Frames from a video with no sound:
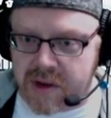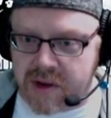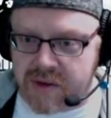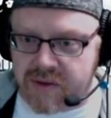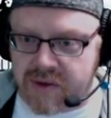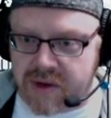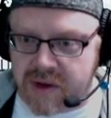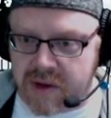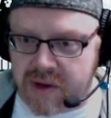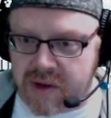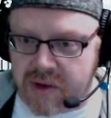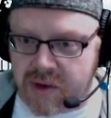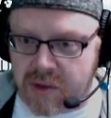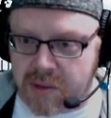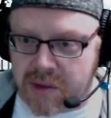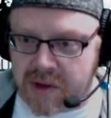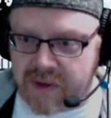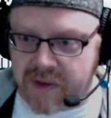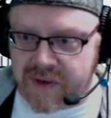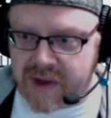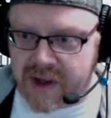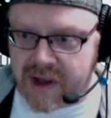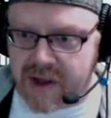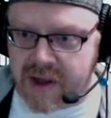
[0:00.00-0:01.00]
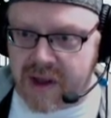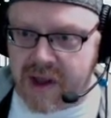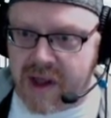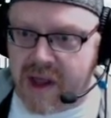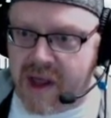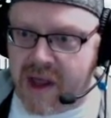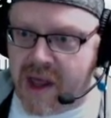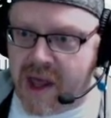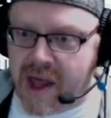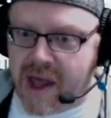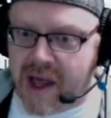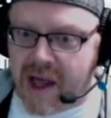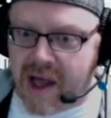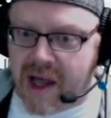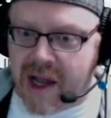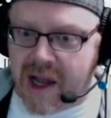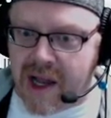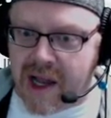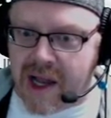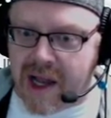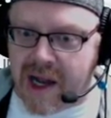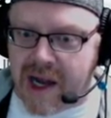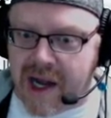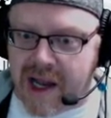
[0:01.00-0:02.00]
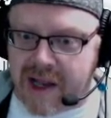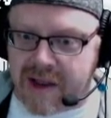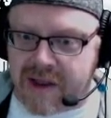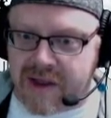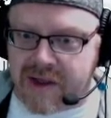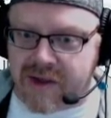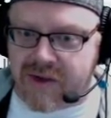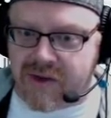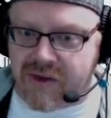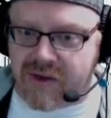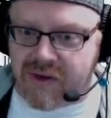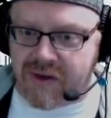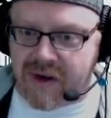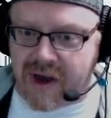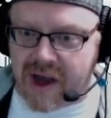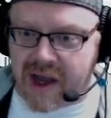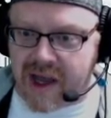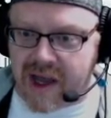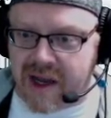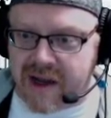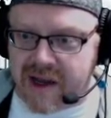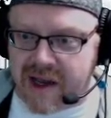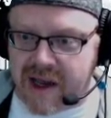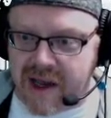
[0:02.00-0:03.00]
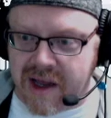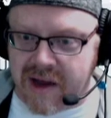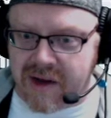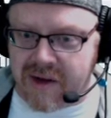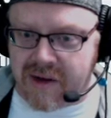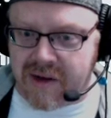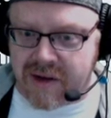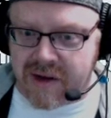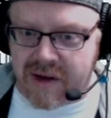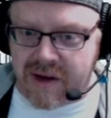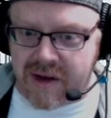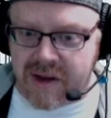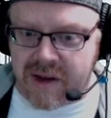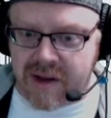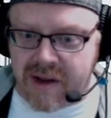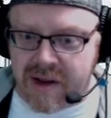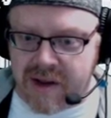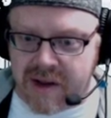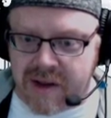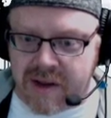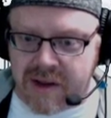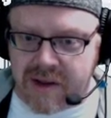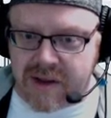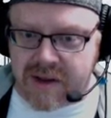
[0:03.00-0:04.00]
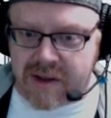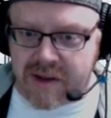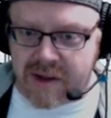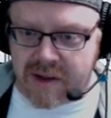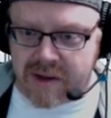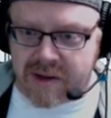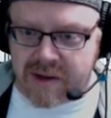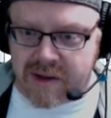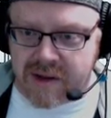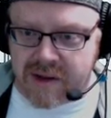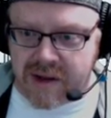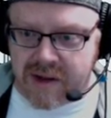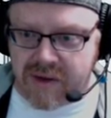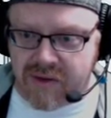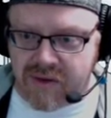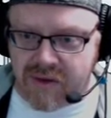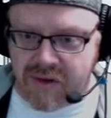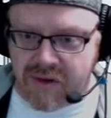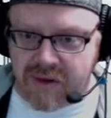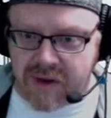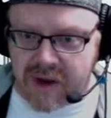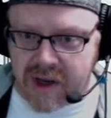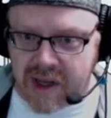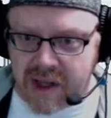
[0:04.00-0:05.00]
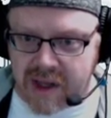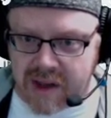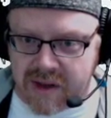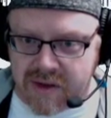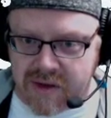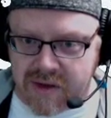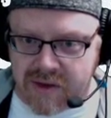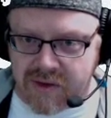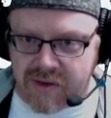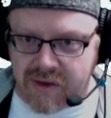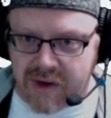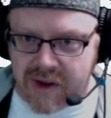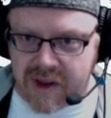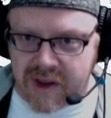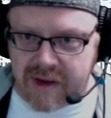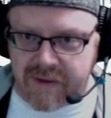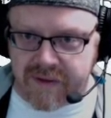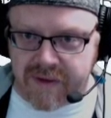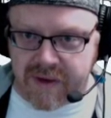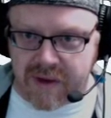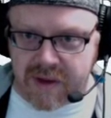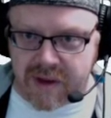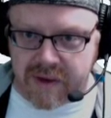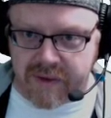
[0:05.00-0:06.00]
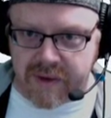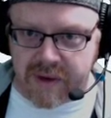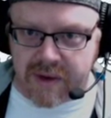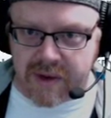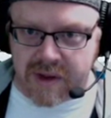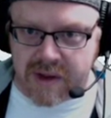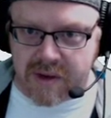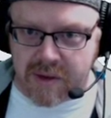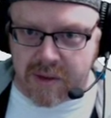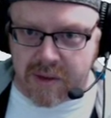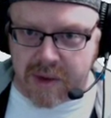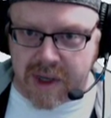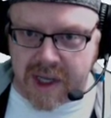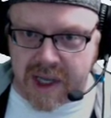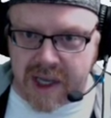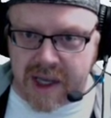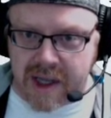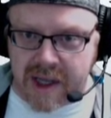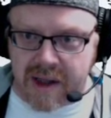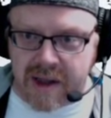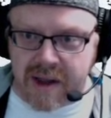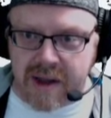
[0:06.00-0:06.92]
This returns a normalized value. Let's try it out. Sod the drawing. Let's just try that first of all and see what we get.